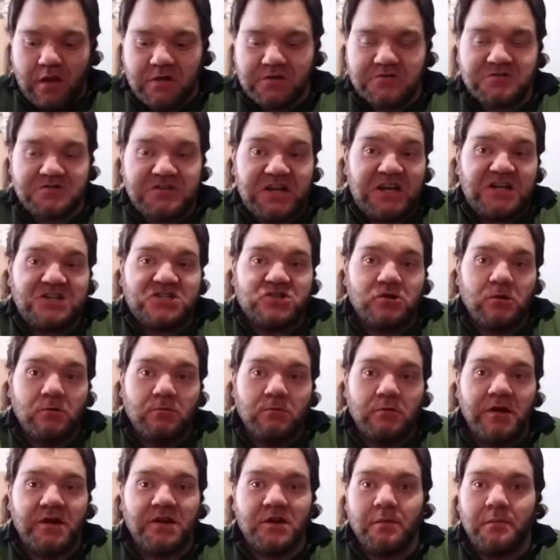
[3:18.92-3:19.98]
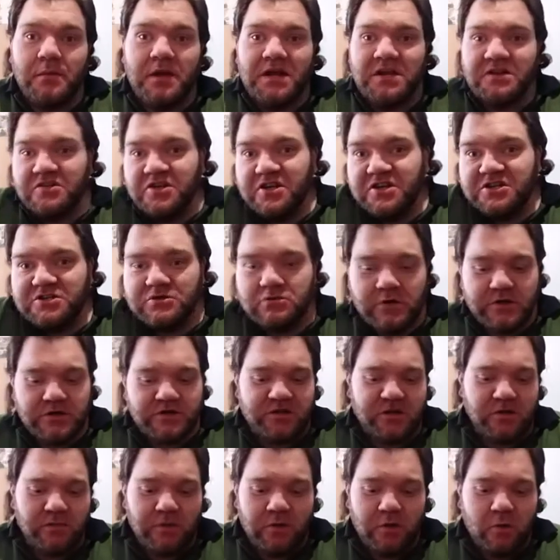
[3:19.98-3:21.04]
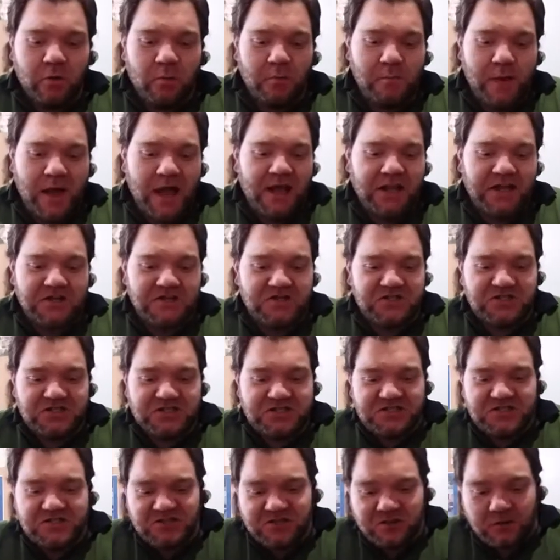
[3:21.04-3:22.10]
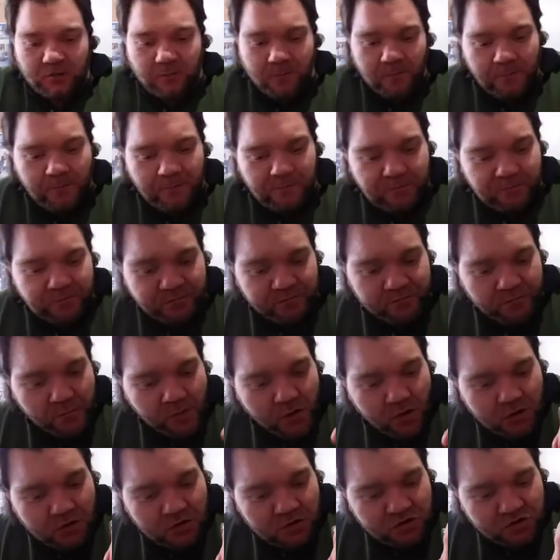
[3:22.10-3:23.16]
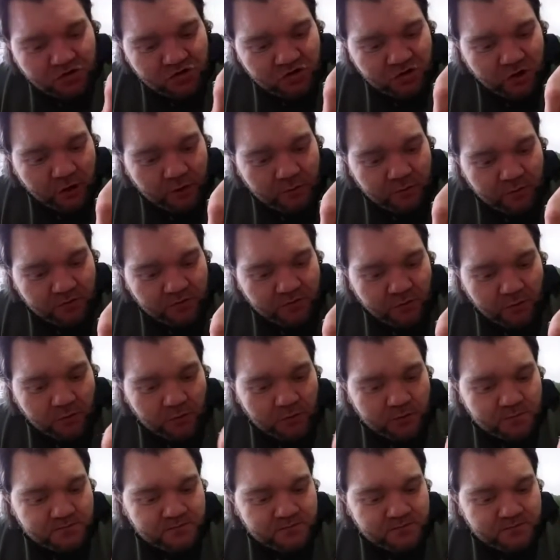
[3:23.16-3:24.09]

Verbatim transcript: Tastes alright to me. It tastes like typical mac and cheese and try one of the